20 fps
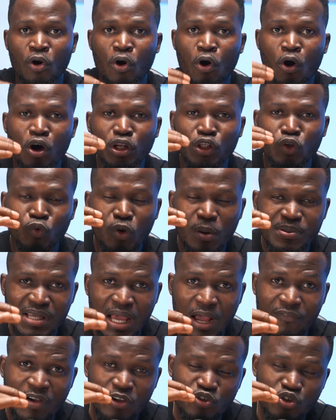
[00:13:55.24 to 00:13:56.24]
all the websites
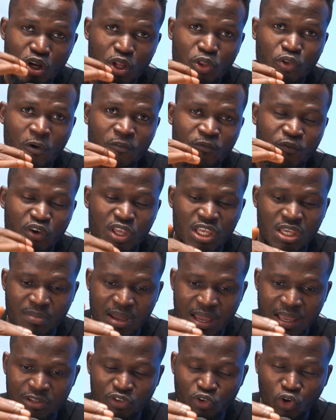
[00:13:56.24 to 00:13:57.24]
I've actually done for him,
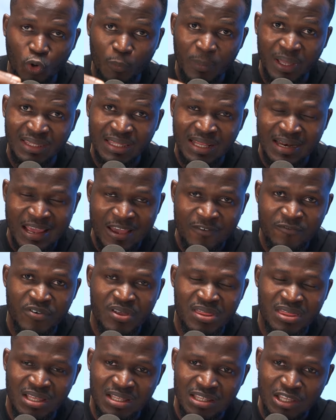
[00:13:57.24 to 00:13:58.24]
I documented
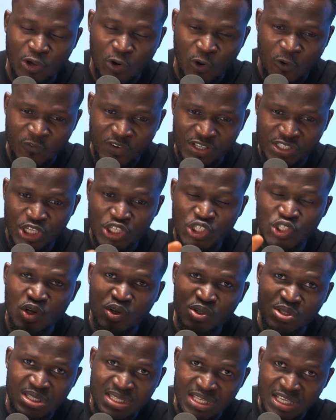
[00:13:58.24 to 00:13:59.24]
everything, the
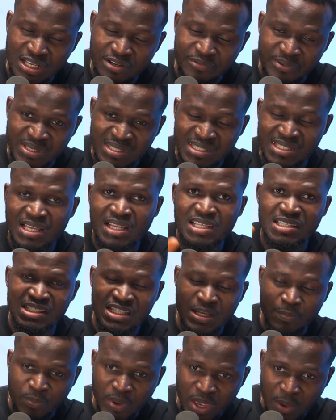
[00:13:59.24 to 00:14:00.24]
conversations, the receipts,
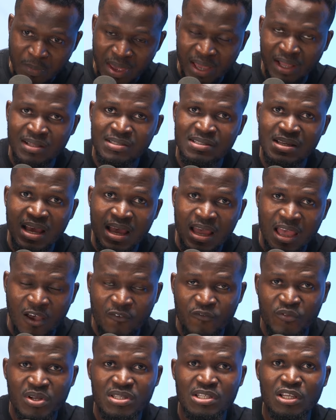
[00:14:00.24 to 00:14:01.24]
the payment,
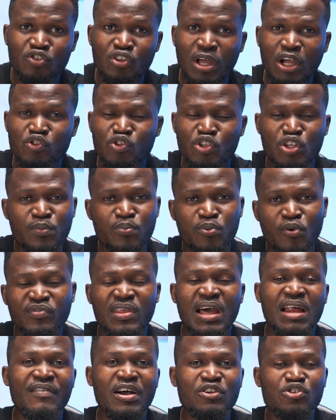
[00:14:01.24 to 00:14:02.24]
everything, to actually prove
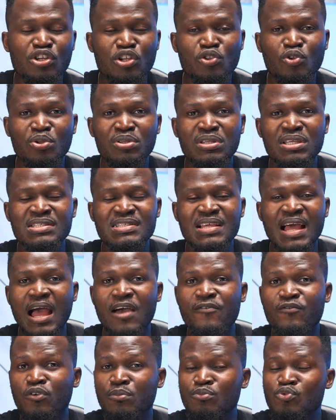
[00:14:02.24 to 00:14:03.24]
that I've actually known this
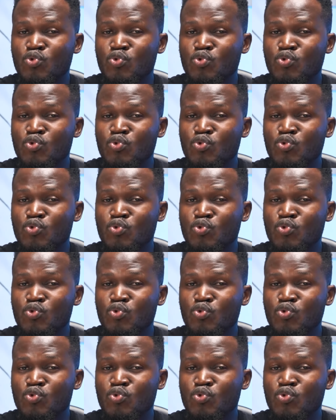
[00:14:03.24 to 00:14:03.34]
guy from